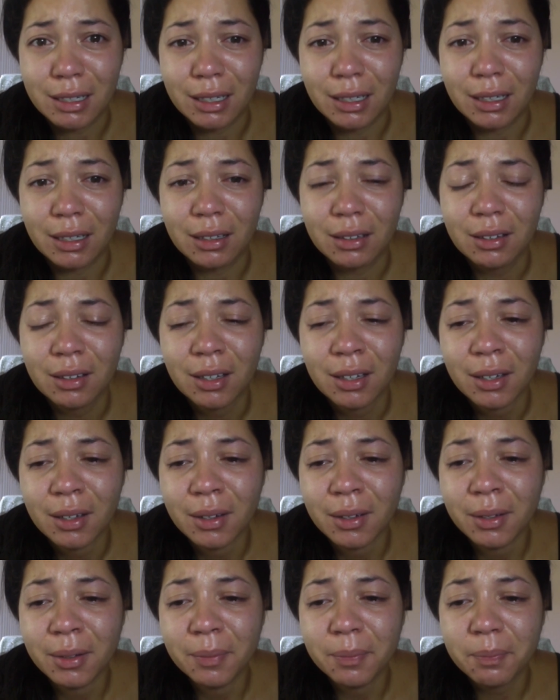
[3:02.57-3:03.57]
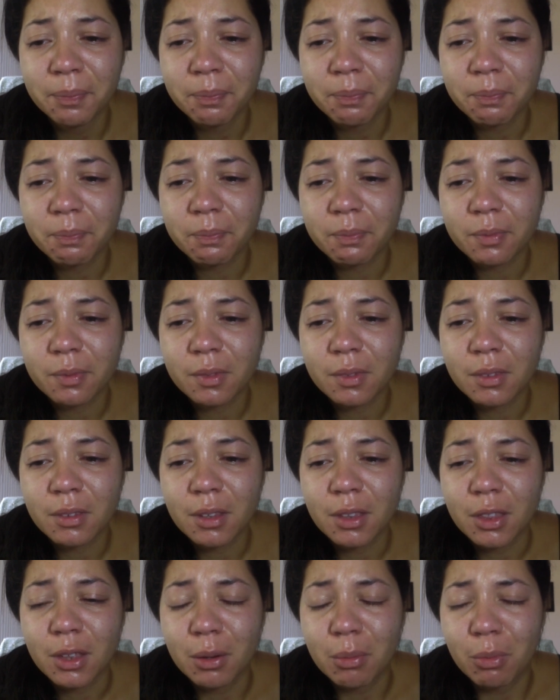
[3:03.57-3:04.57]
it, the